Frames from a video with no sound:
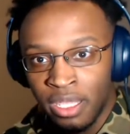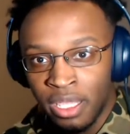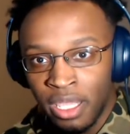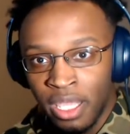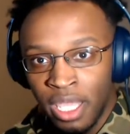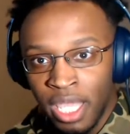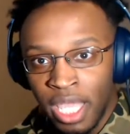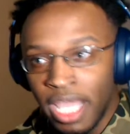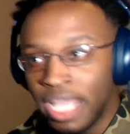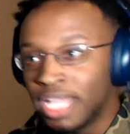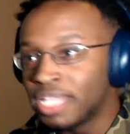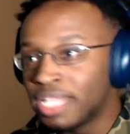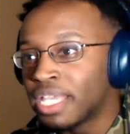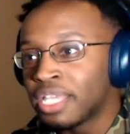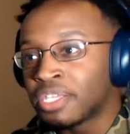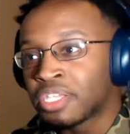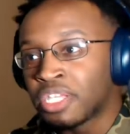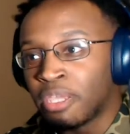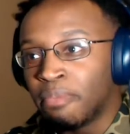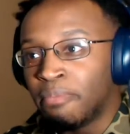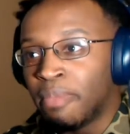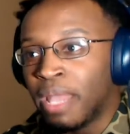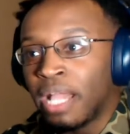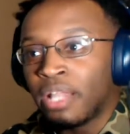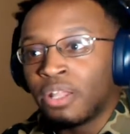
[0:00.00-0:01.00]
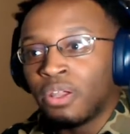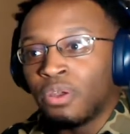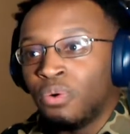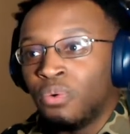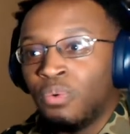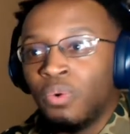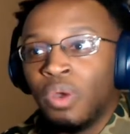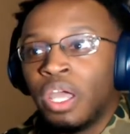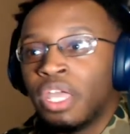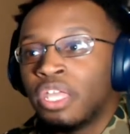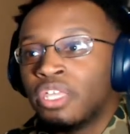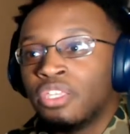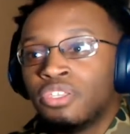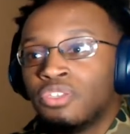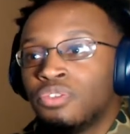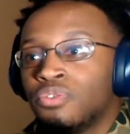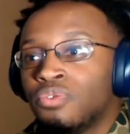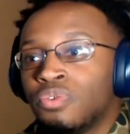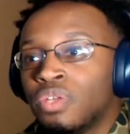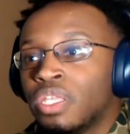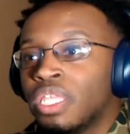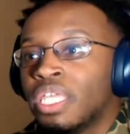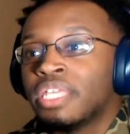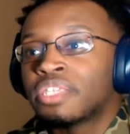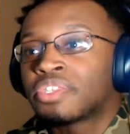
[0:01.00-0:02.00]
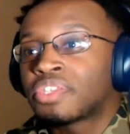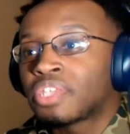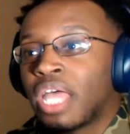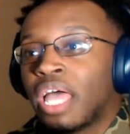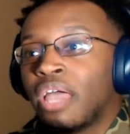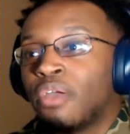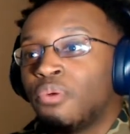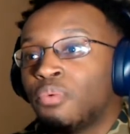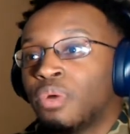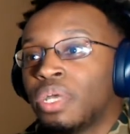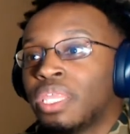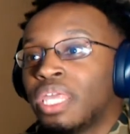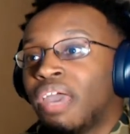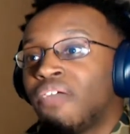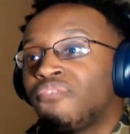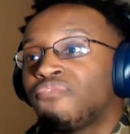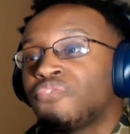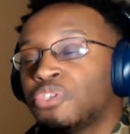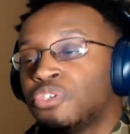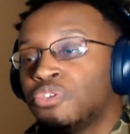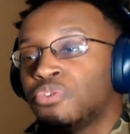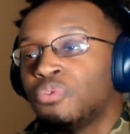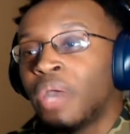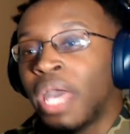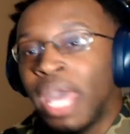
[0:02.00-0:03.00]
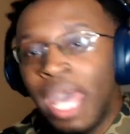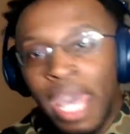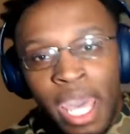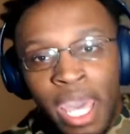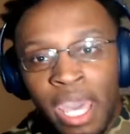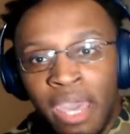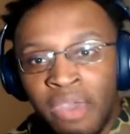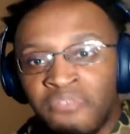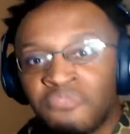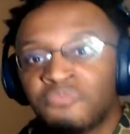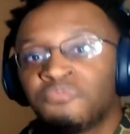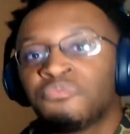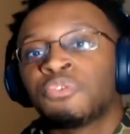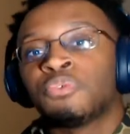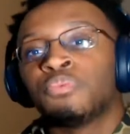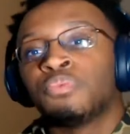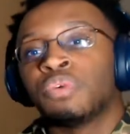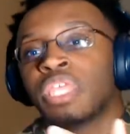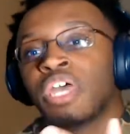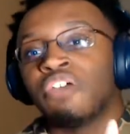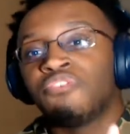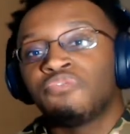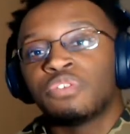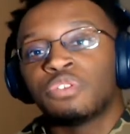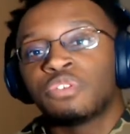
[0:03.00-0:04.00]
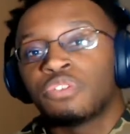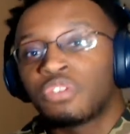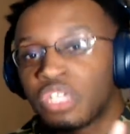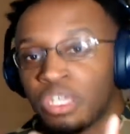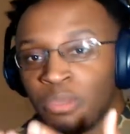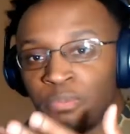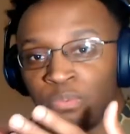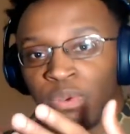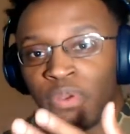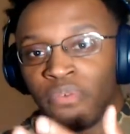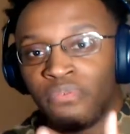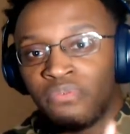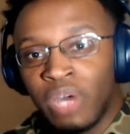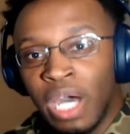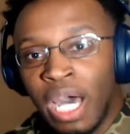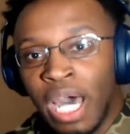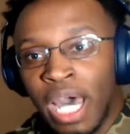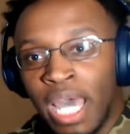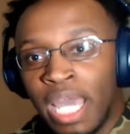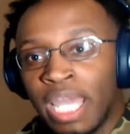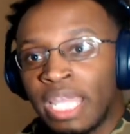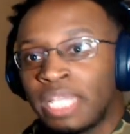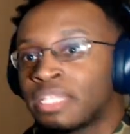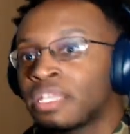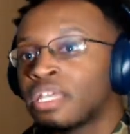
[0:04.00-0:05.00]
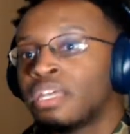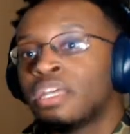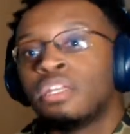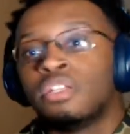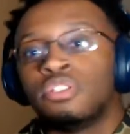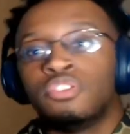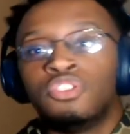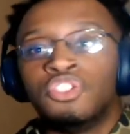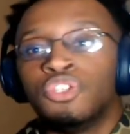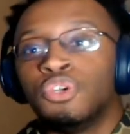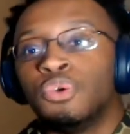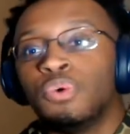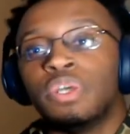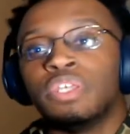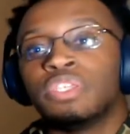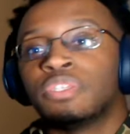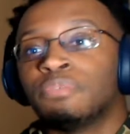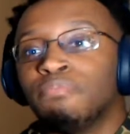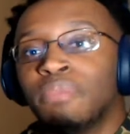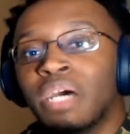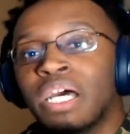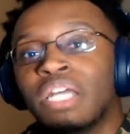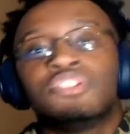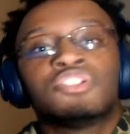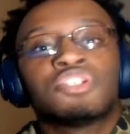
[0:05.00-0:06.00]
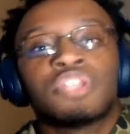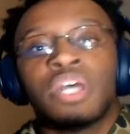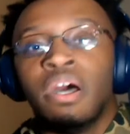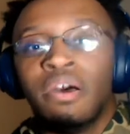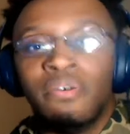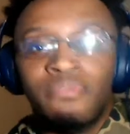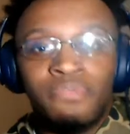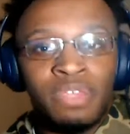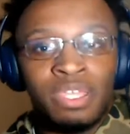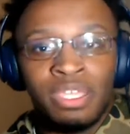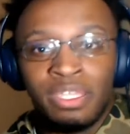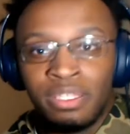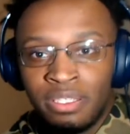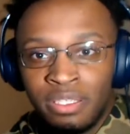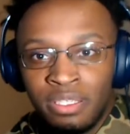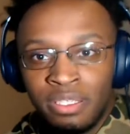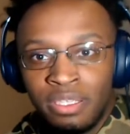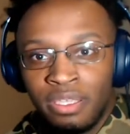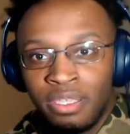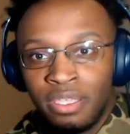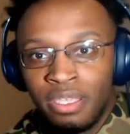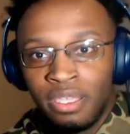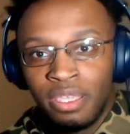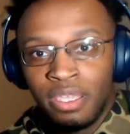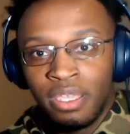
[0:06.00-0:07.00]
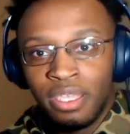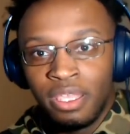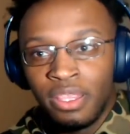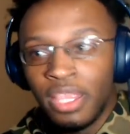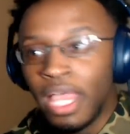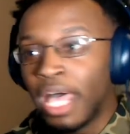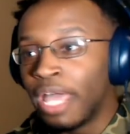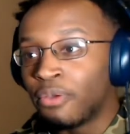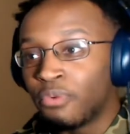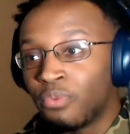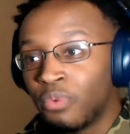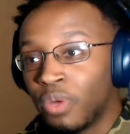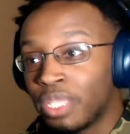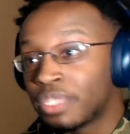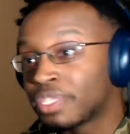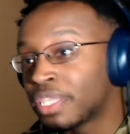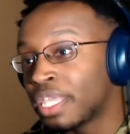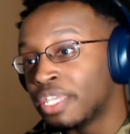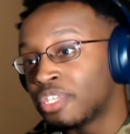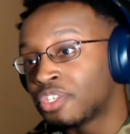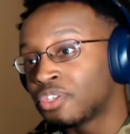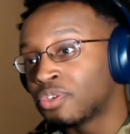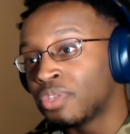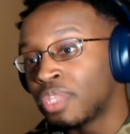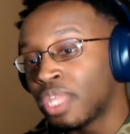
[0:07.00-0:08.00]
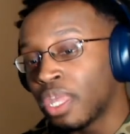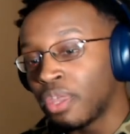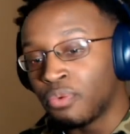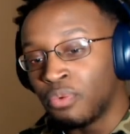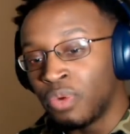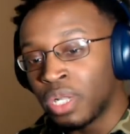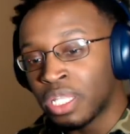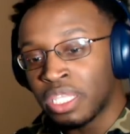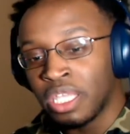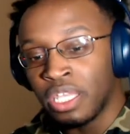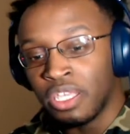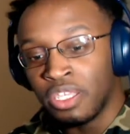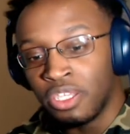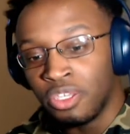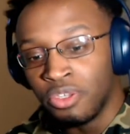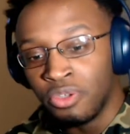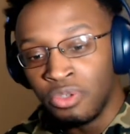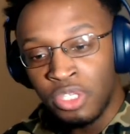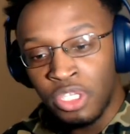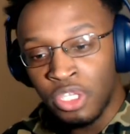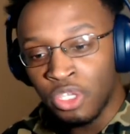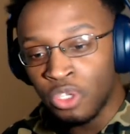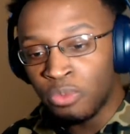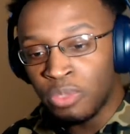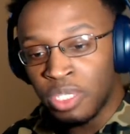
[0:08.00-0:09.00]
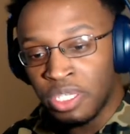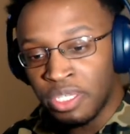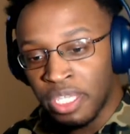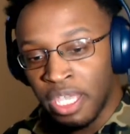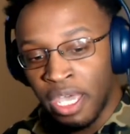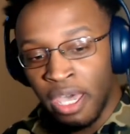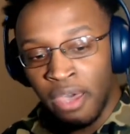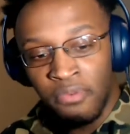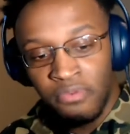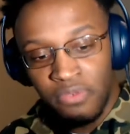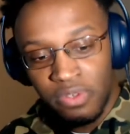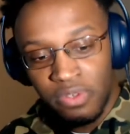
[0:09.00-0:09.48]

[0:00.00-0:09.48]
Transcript: It doesn't matter what you... It's like, whatever you have, whatever you can provide, do as much of it. Like with this, like with the YouTube stuff,